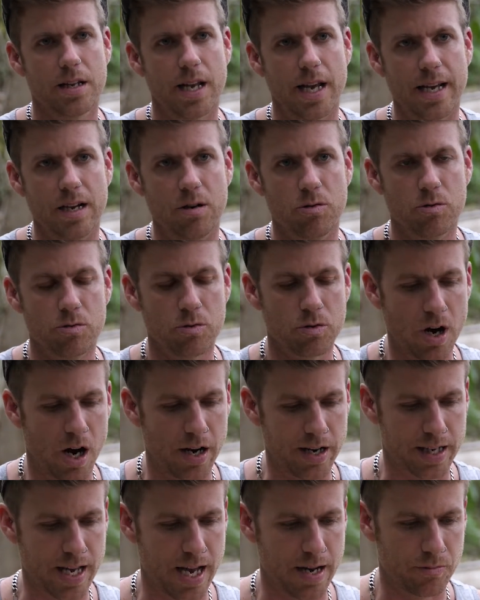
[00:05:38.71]
it all
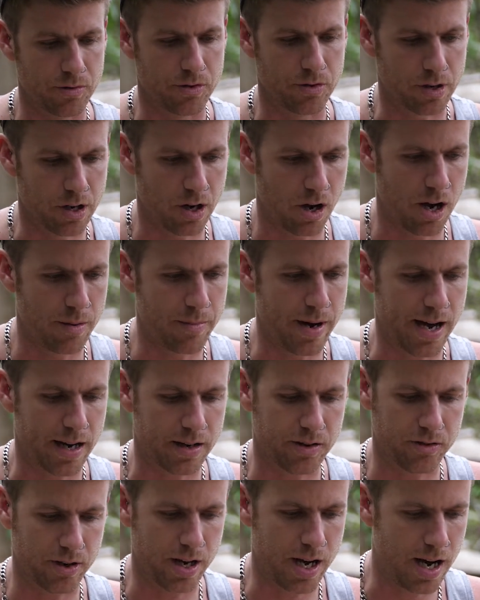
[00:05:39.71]
kind of came to a
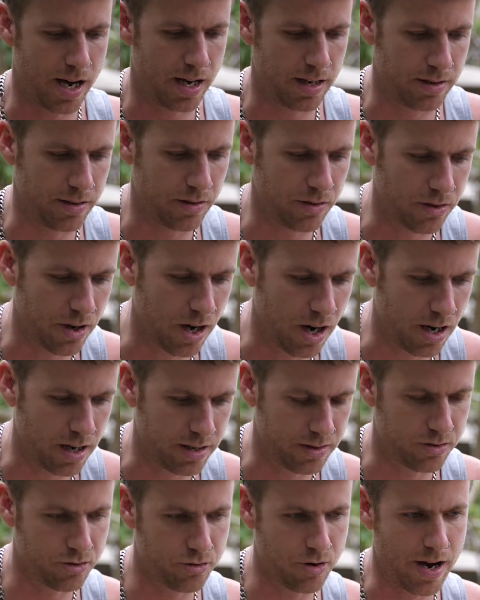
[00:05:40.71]
climax, and
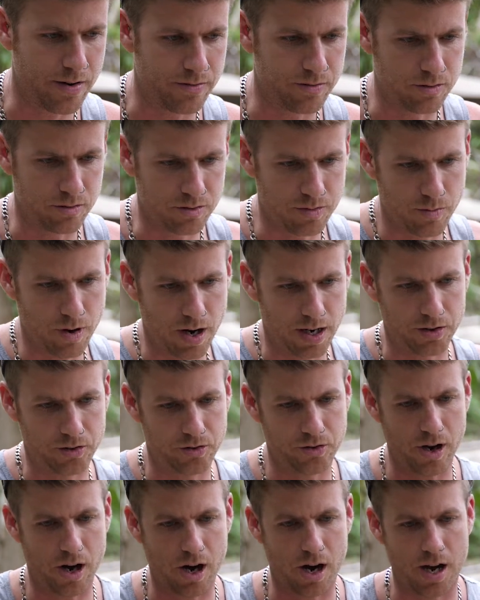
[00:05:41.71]
I travelled my
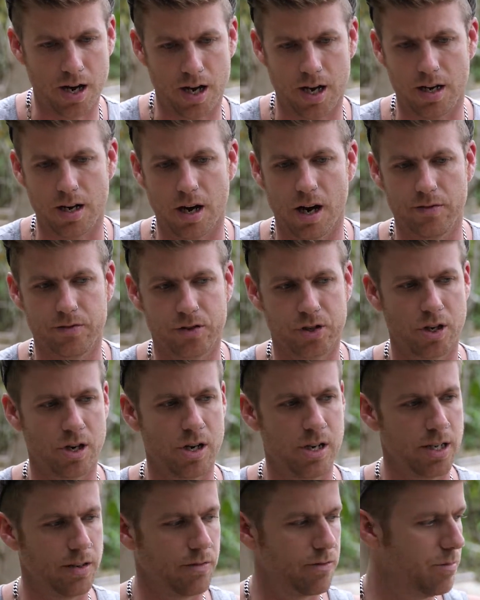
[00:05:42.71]
entire life
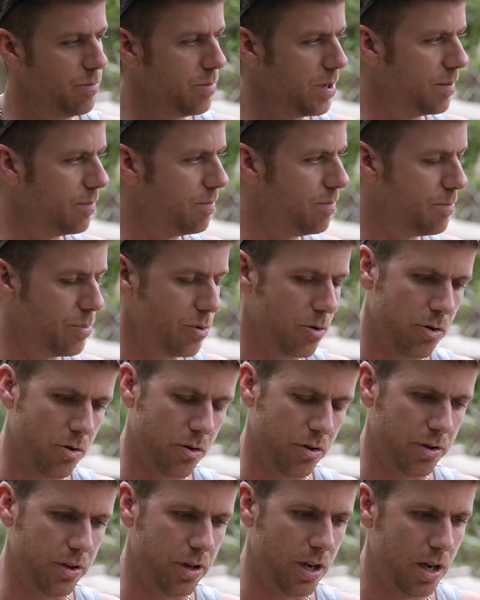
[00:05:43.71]
journey from being
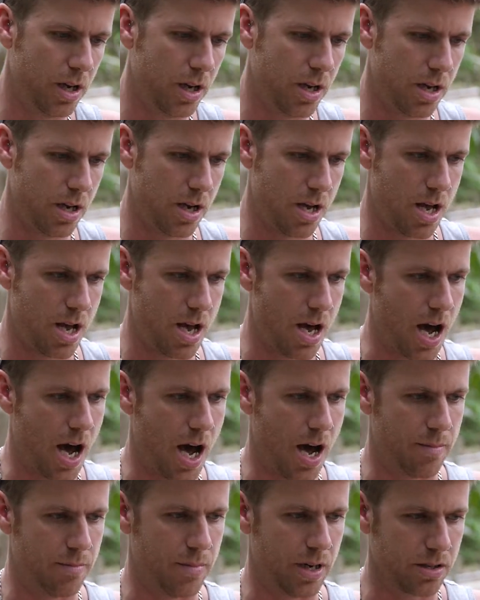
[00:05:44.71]
born
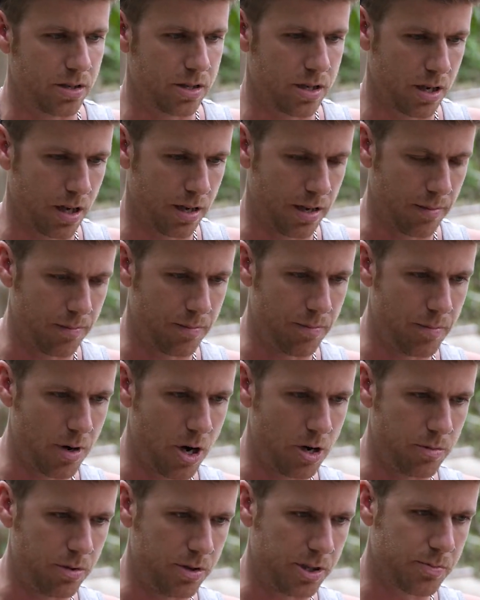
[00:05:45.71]
to the
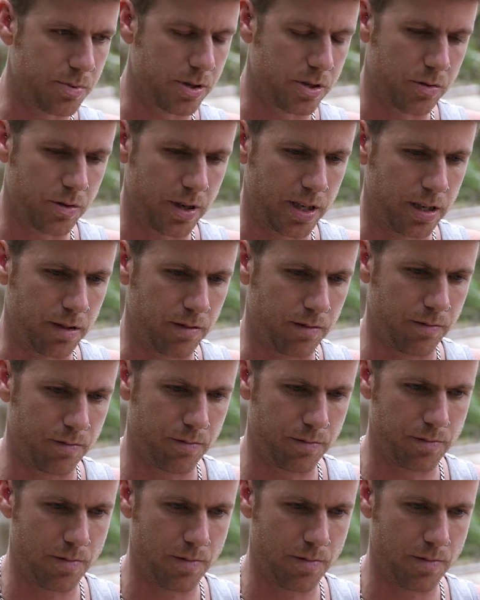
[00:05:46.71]
moments between